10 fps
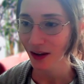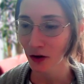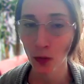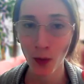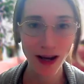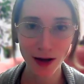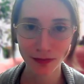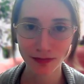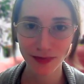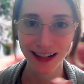You wake
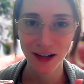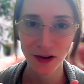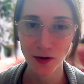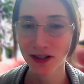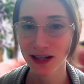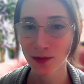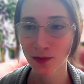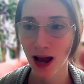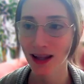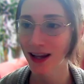up and then you go to sleep
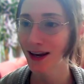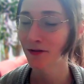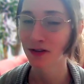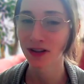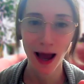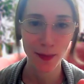and then everything